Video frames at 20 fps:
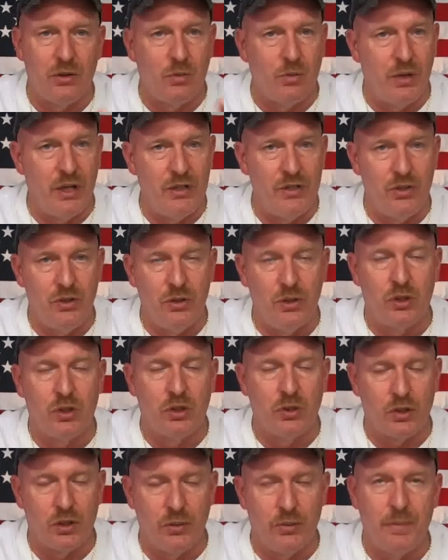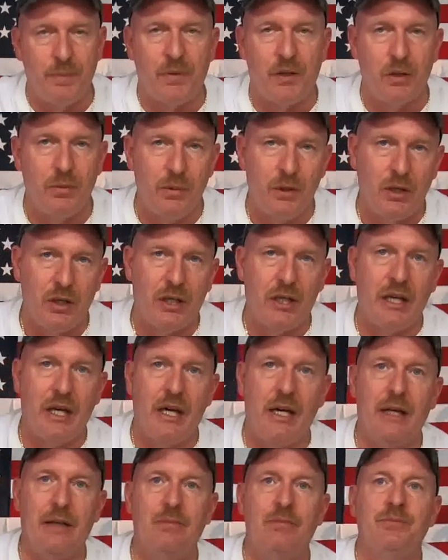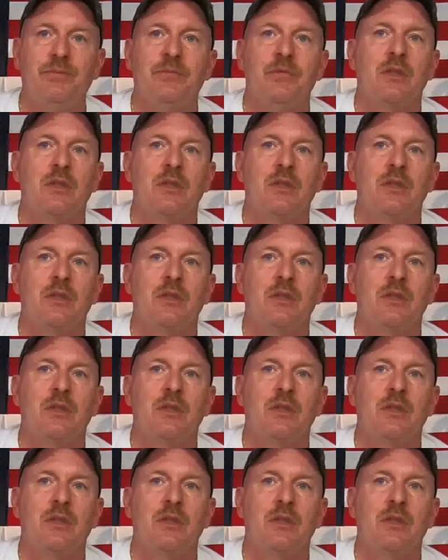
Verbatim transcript: the ways you can communicate,